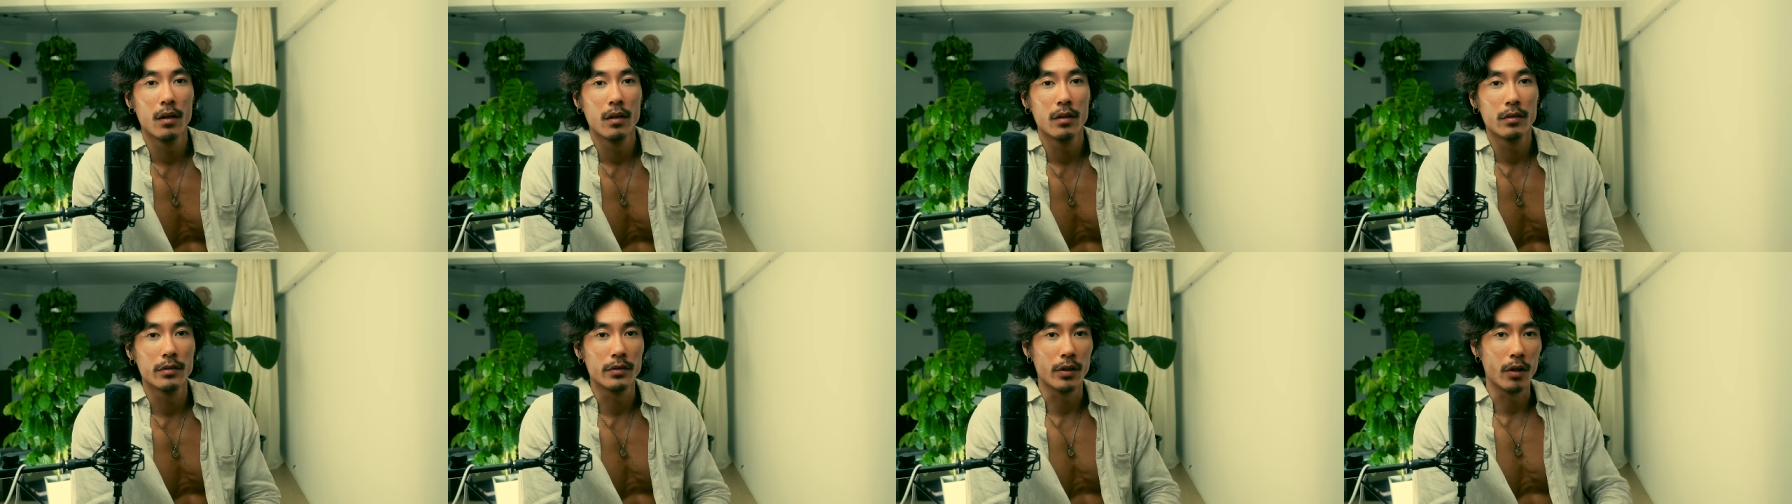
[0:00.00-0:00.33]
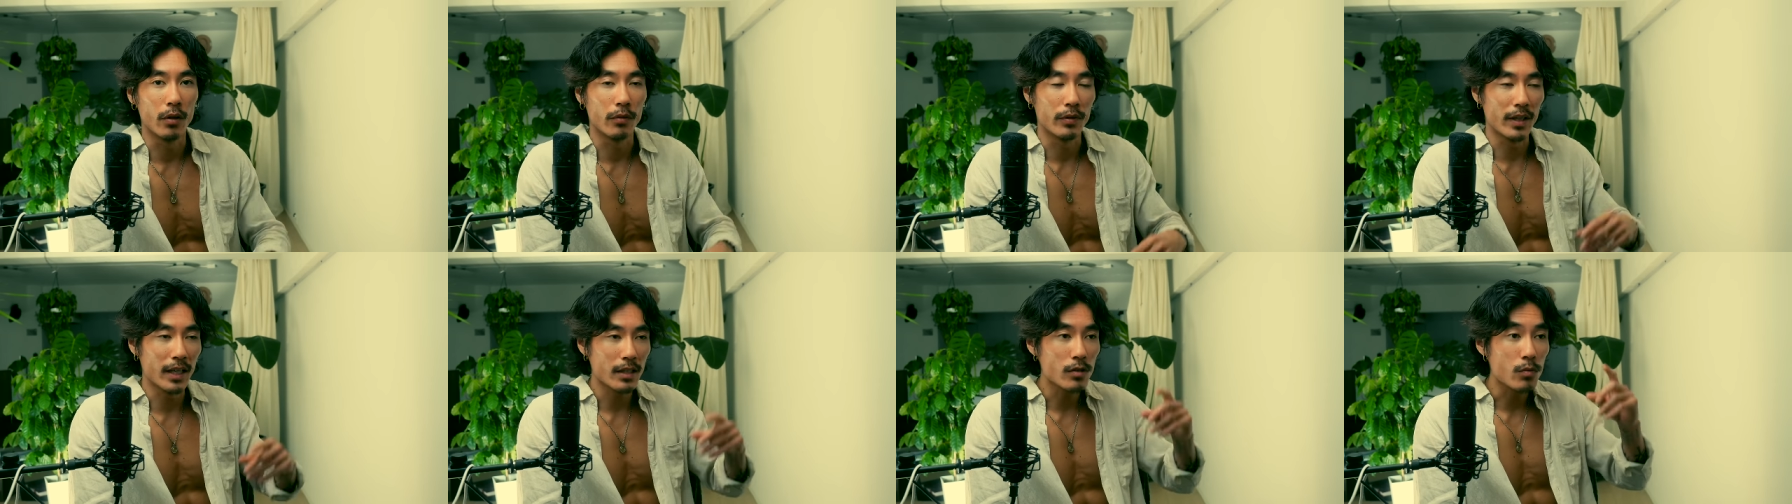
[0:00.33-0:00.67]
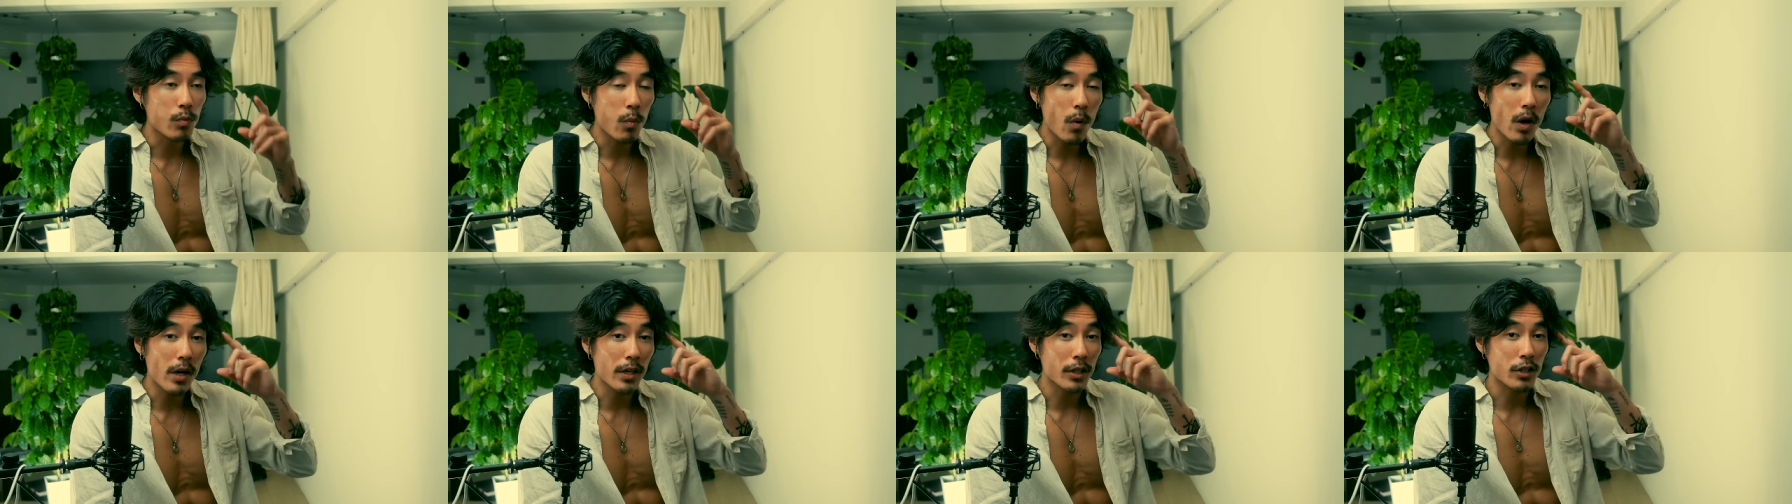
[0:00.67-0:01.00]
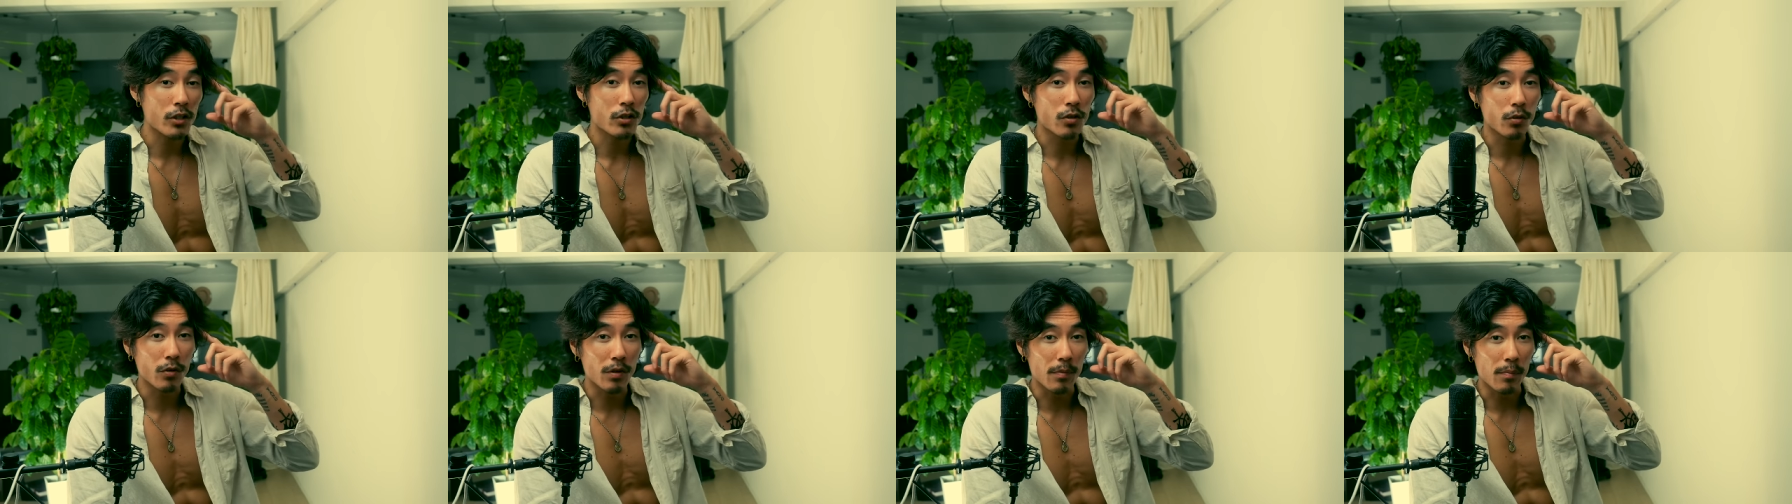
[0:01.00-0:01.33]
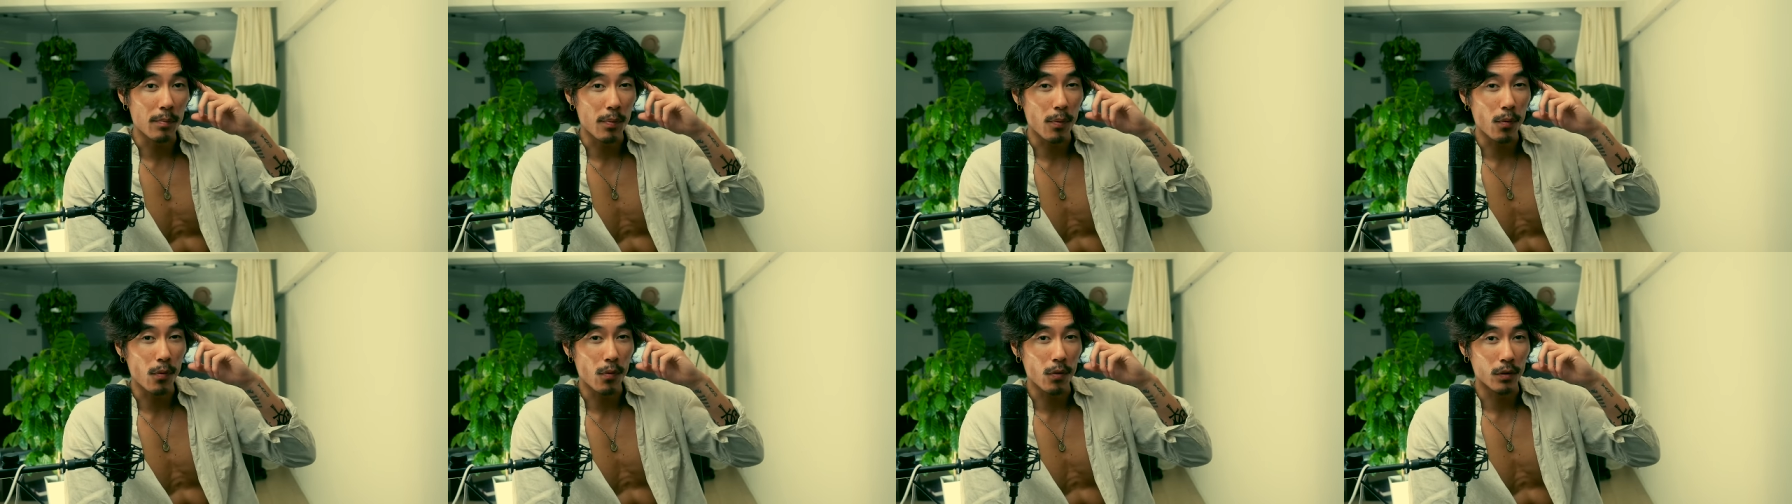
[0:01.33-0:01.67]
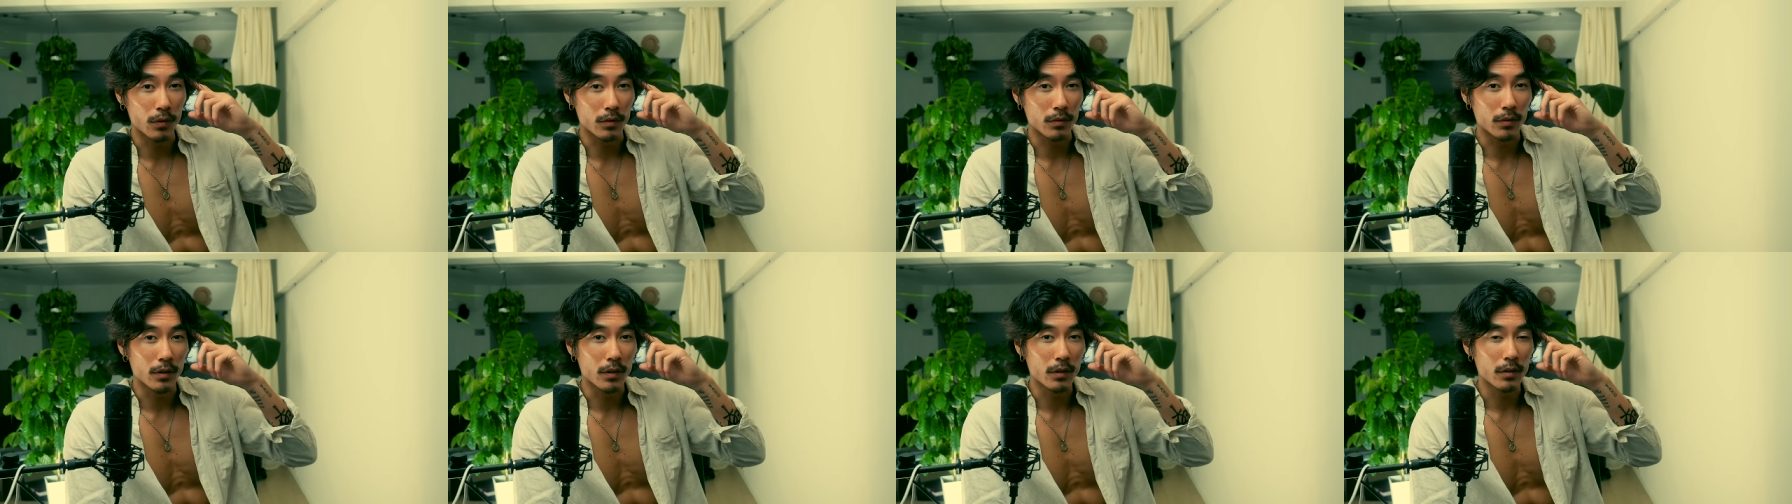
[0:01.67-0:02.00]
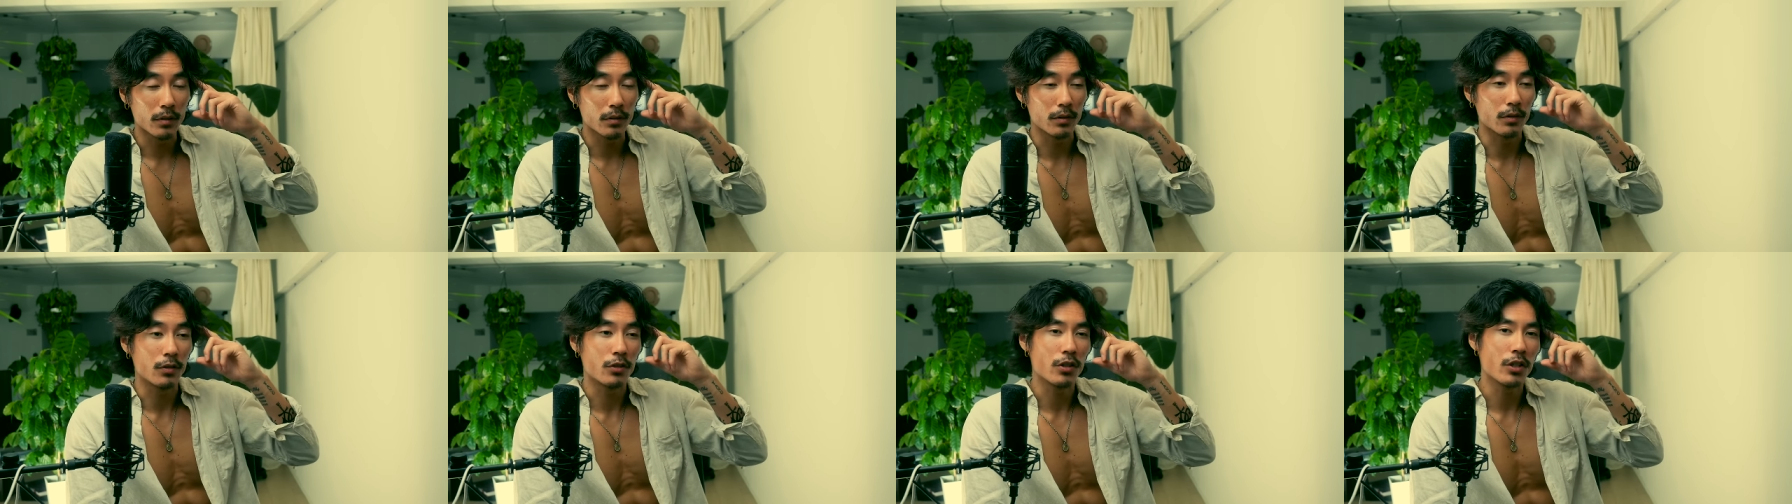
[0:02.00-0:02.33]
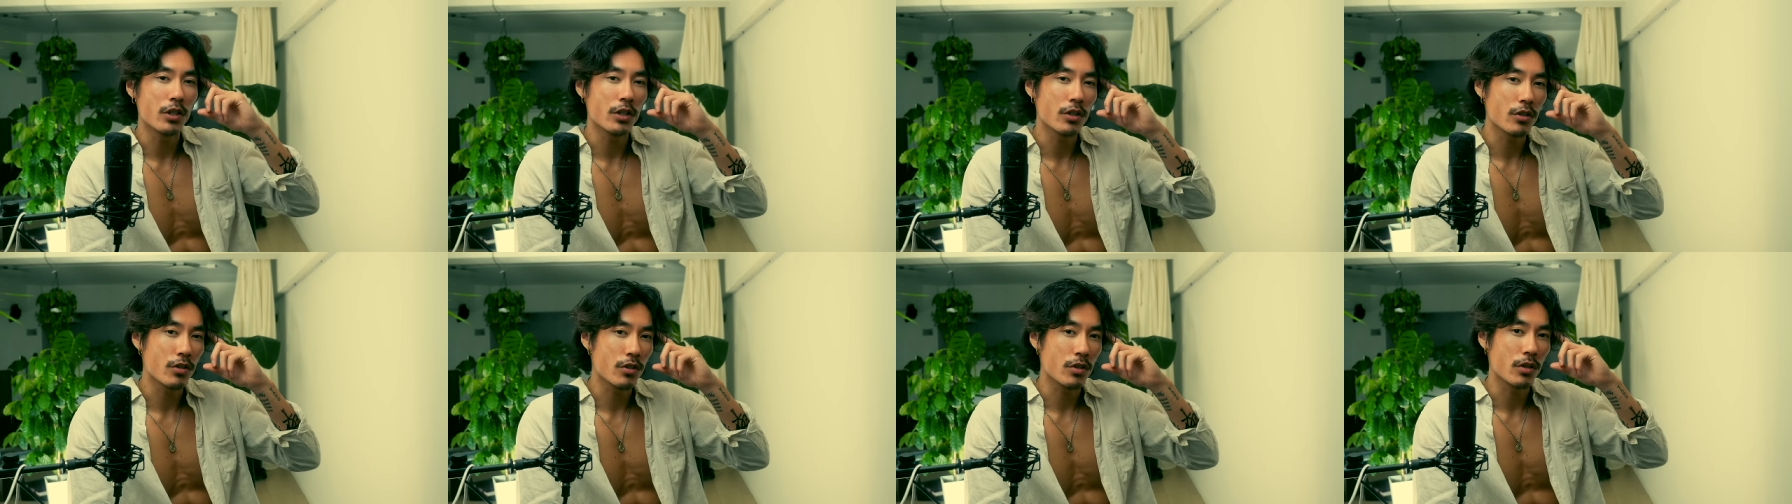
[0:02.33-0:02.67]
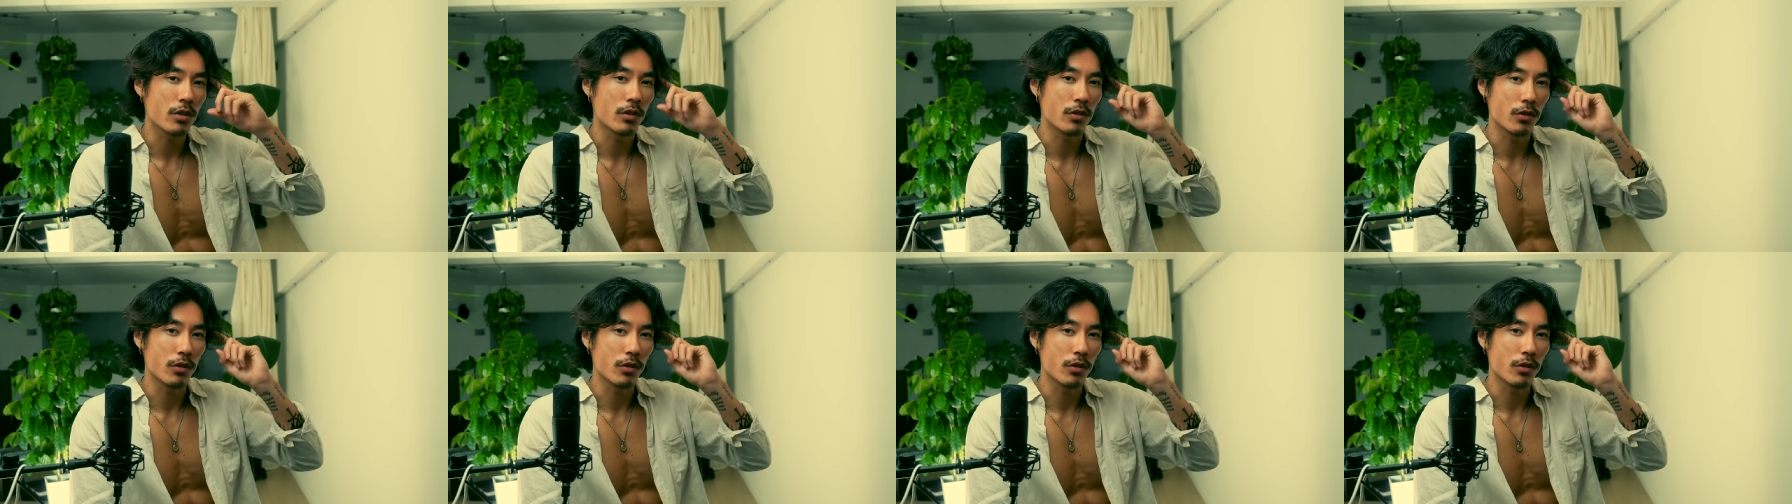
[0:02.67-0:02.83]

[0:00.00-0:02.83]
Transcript: So that's why it's so important to teach